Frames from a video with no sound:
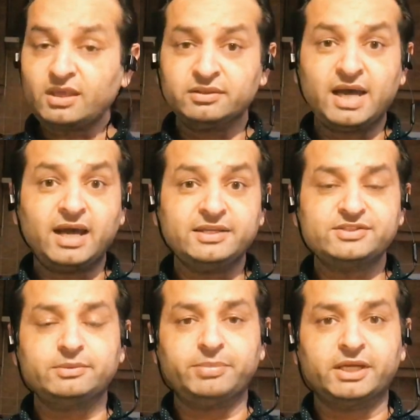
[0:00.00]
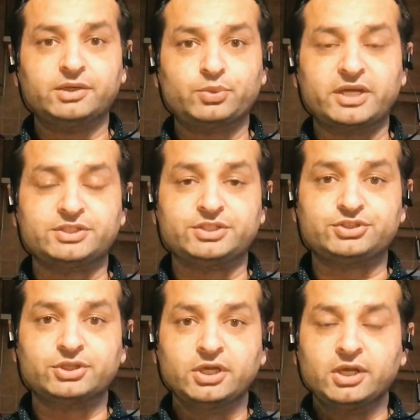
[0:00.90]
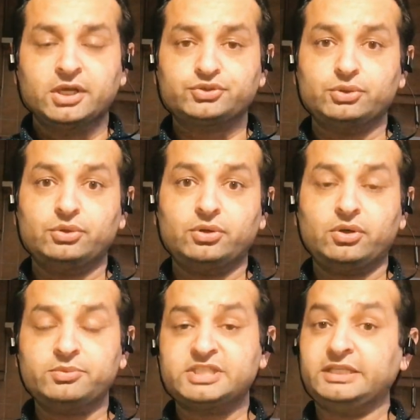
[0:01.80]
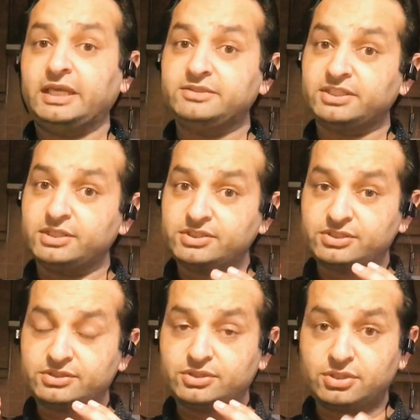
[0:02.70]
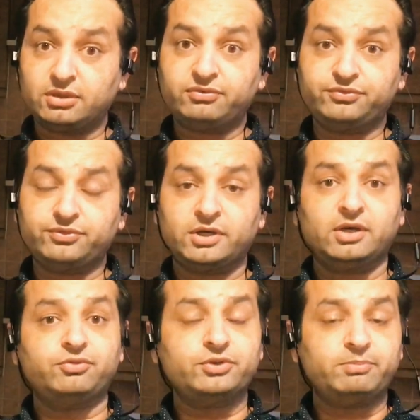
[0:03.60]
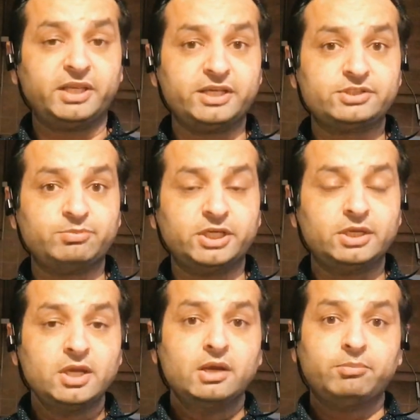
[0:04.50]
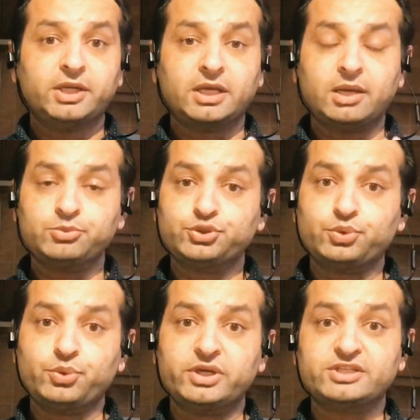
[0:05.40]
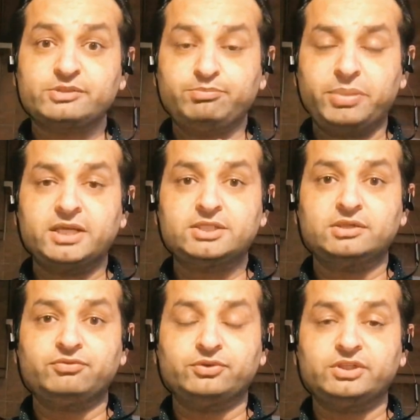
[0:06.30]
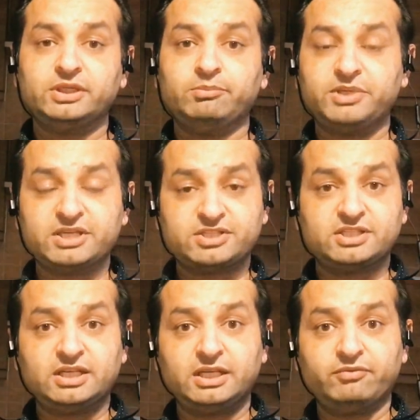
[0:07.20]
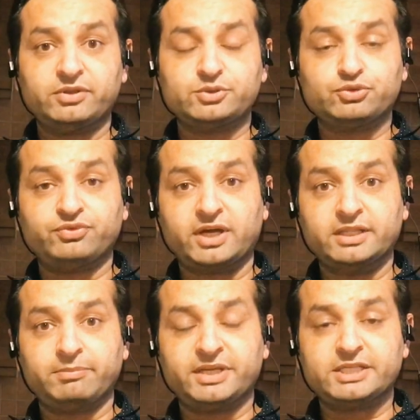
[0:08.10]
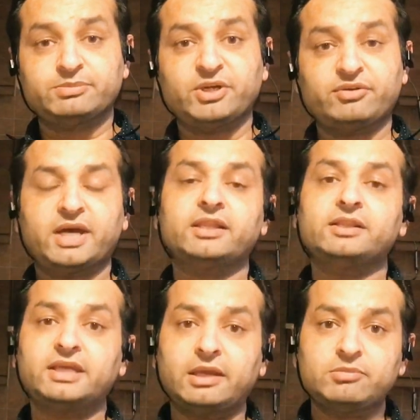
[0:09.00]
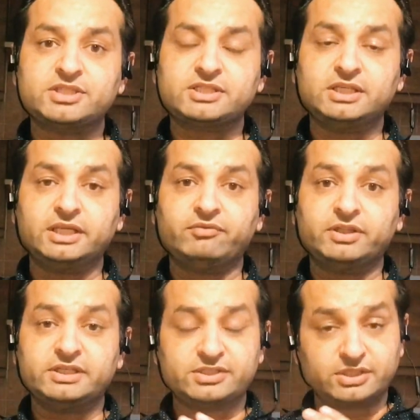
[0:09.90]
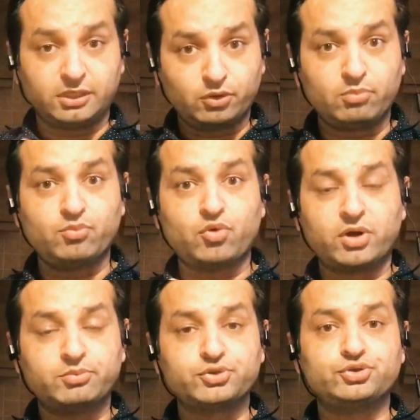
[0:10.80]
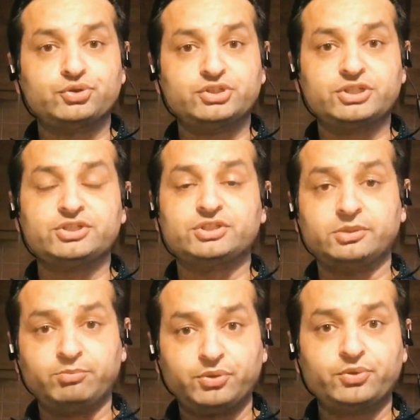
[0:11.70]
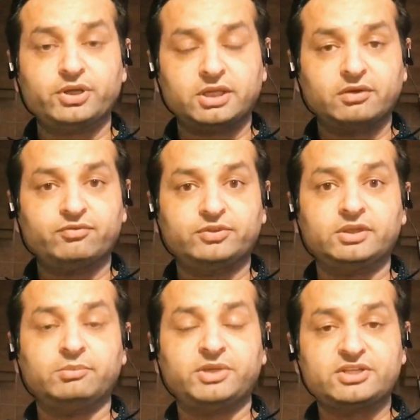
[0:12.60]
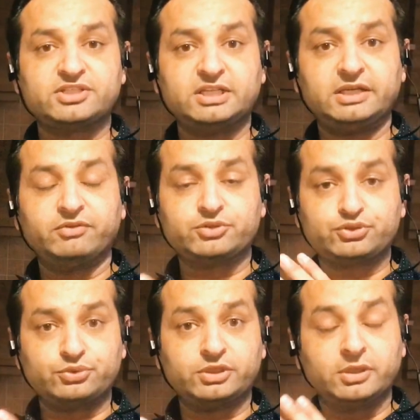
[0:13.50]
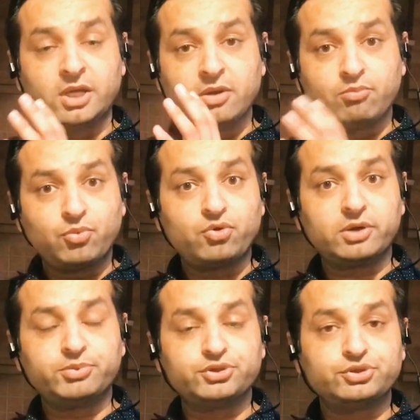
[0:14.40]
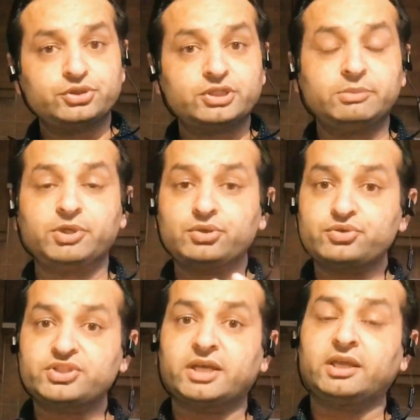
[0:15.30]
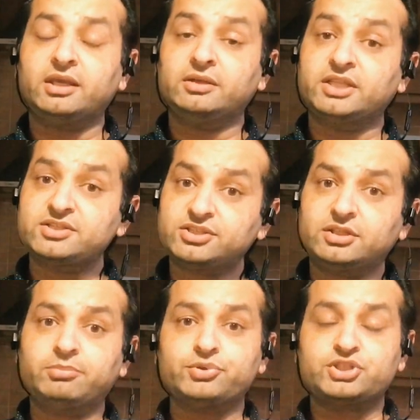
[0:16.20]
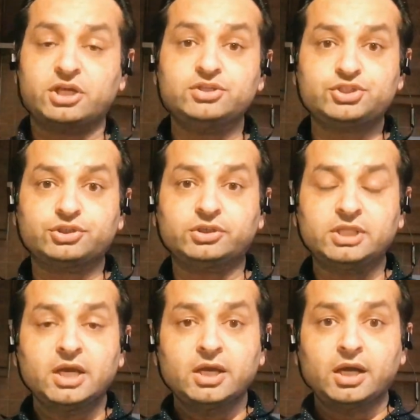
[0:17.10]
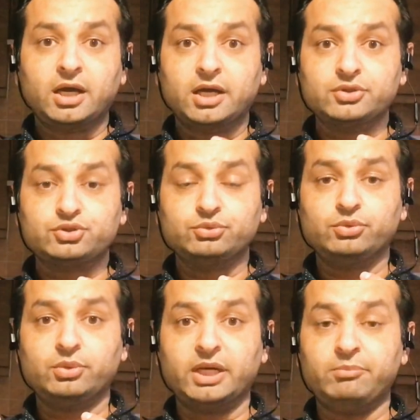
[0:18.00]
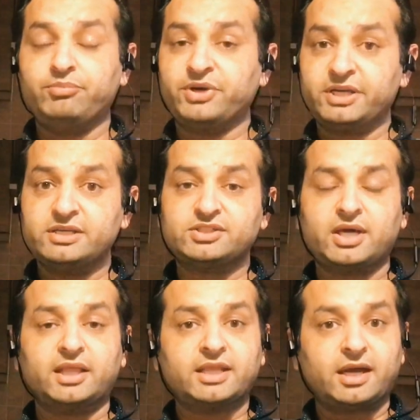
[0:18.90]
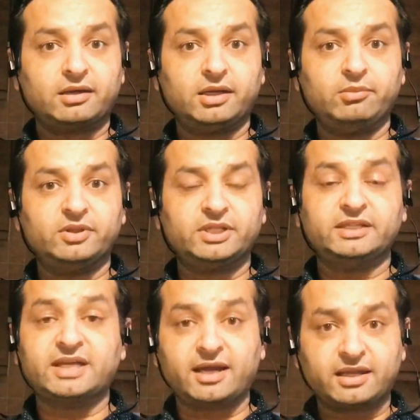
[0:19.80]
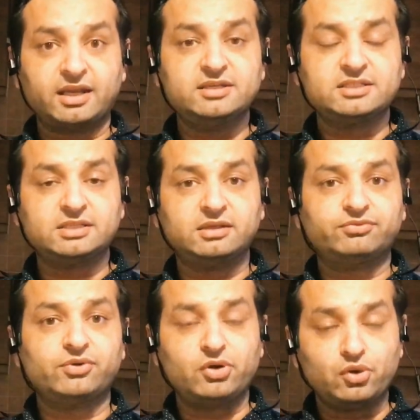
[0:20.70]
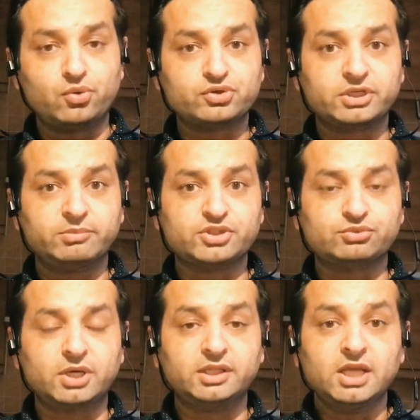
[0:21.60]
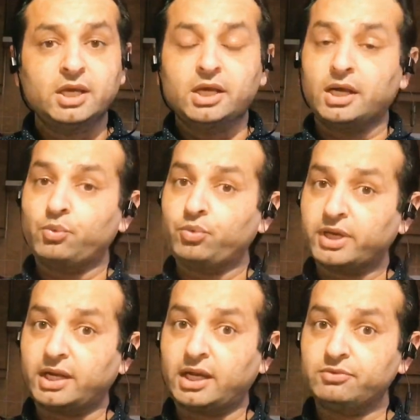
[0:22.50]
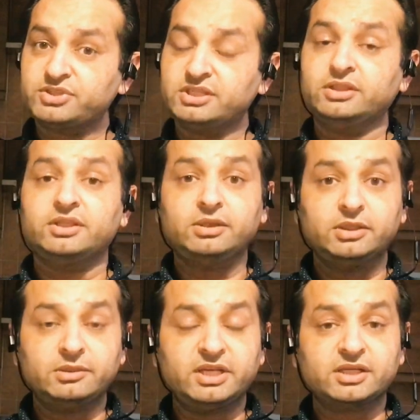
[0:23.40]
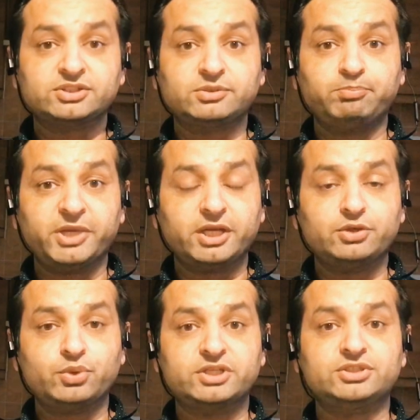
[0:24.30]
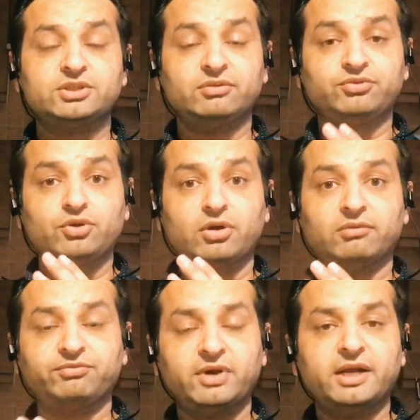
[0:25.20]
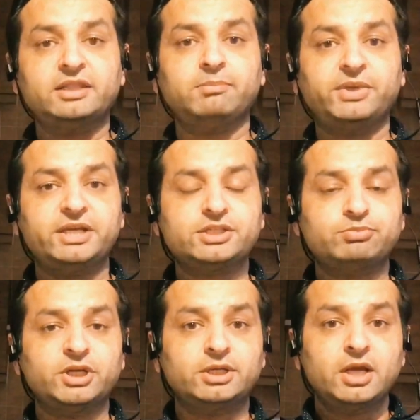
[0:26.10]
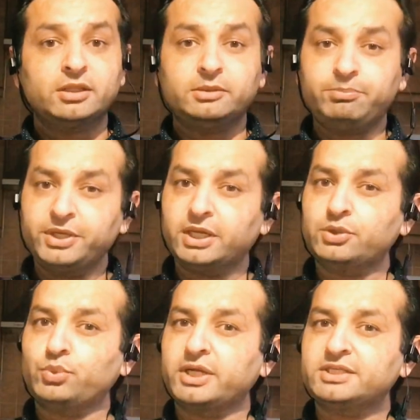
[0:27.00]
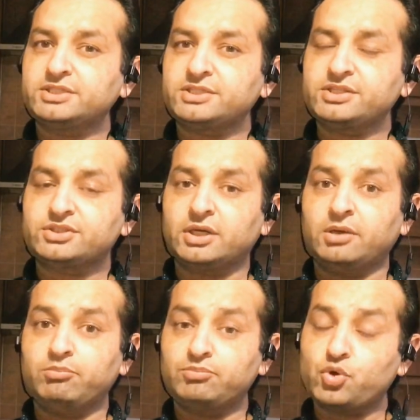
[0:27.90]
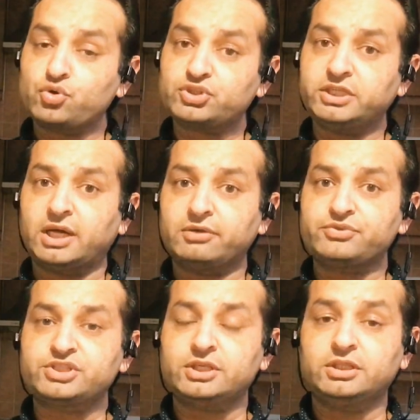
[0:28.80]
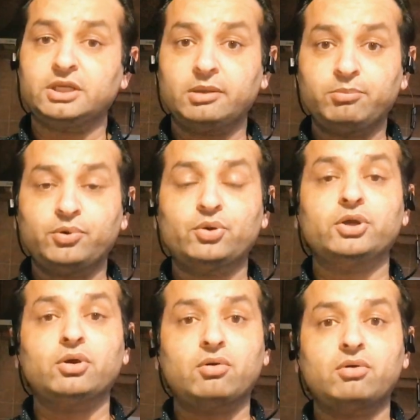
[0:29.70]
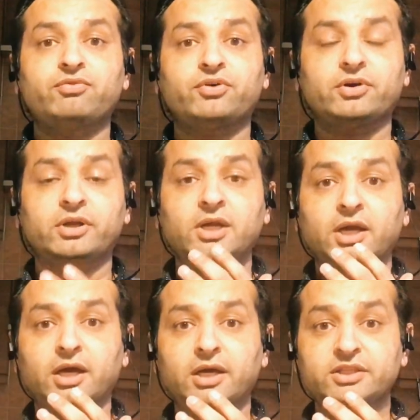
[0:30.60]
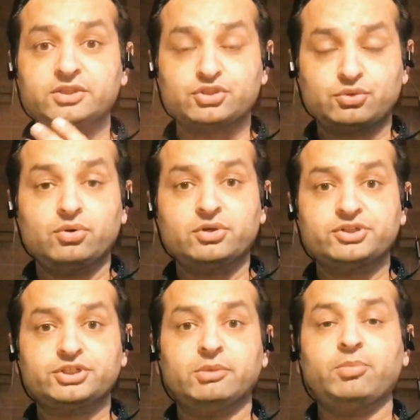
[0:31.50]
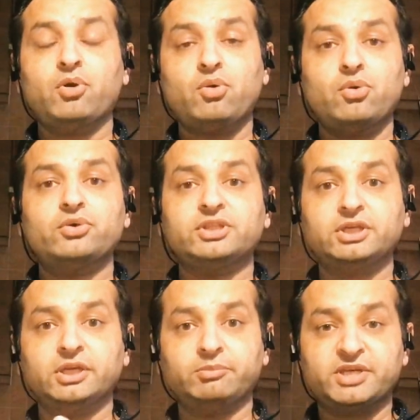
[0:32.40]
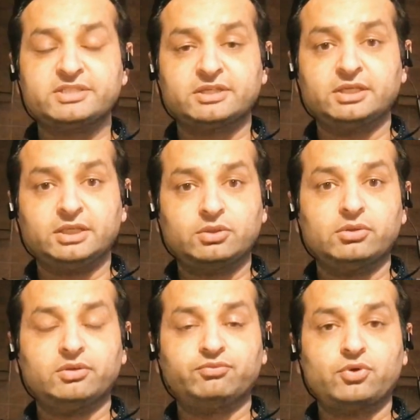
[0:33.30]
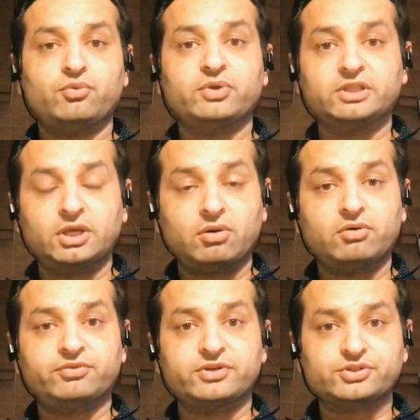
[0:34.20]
That is the big advantage. So obviously it's tough for the placement, but I'm sure it's better for the BSc level to find the placement rather than the MSc level. It's a lot more opportunities. The employer give the BSc level student more opportunity because they see the potential to embrace that candidate for long term as well. What I've seen, the next big advantage, if you have find the placement, the big advantage is mostly I've seen the employer offer the scholarship or the basically going forward the offer